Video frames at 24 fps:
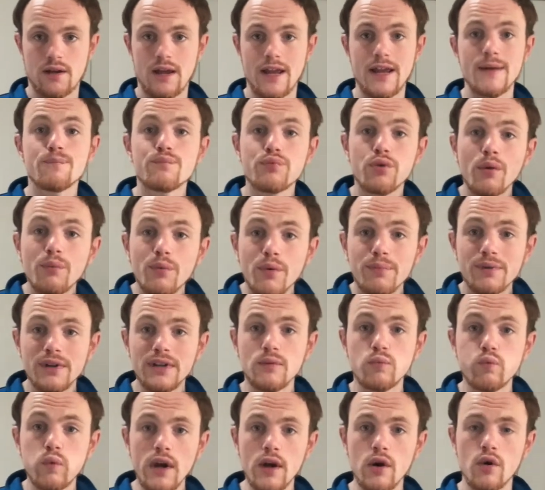it
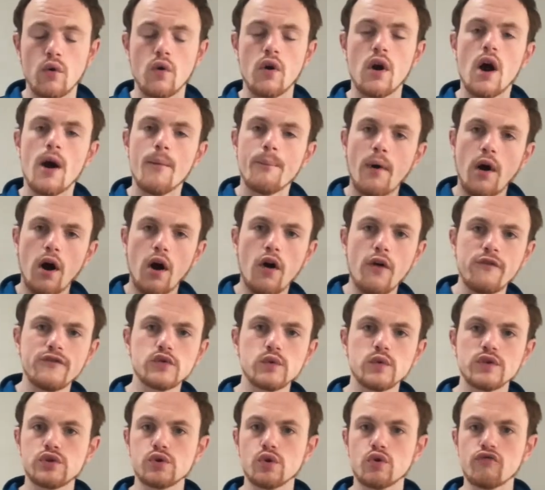probably will, but
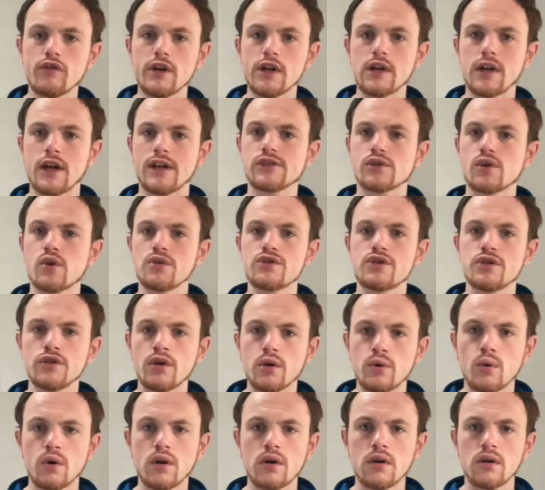afterwards you'll realize, God, you
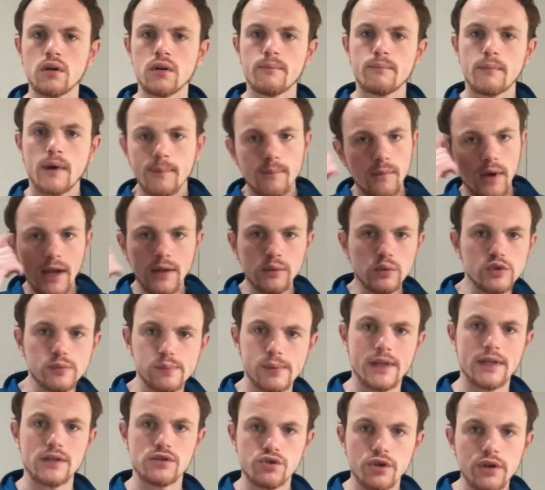know what? My mind was
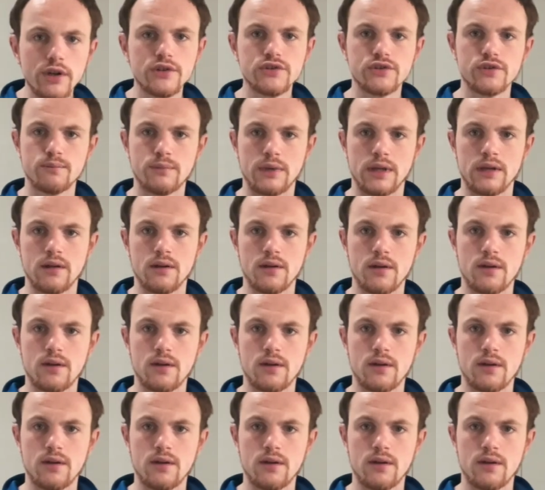playing tricks on me.